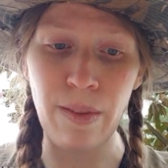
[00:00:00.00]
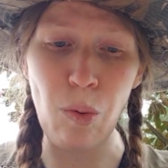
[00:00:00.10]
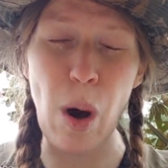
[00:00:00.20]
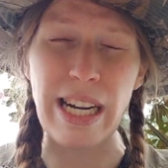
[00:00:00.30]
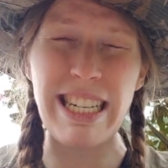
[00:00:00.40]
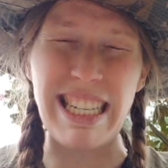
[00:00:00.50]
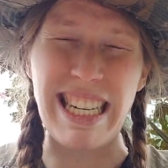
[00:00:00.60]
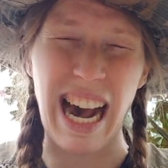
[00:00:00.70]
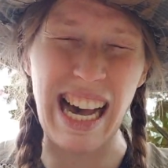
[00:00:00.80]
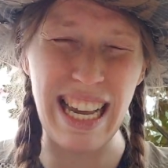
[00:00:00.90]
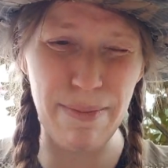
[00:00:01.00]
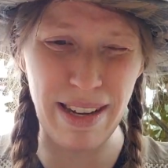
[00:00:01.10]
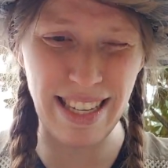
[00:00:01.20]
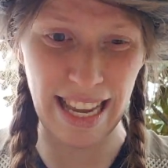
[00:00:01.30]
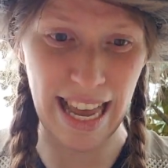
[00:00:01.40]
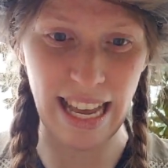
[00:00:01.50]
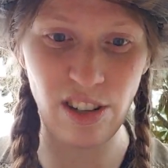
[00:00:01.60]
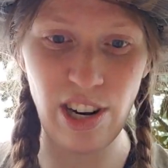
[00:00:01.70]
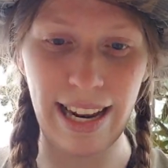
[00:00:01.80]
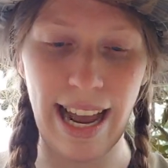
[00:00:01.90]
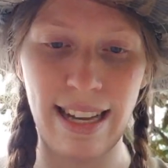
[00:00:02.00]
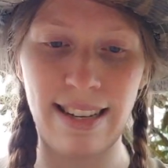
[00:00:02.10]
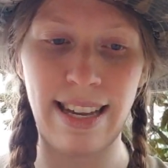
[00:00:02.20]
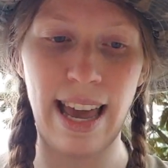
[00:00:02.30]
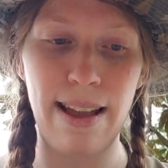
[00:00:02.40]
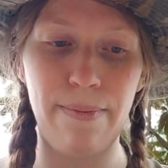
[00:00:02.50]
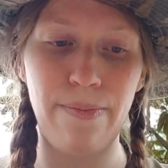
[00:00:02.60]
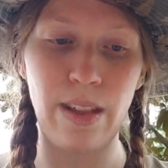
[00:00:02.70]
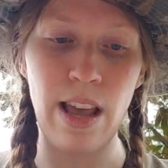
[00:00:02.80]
"What time is it?" Jack asked again.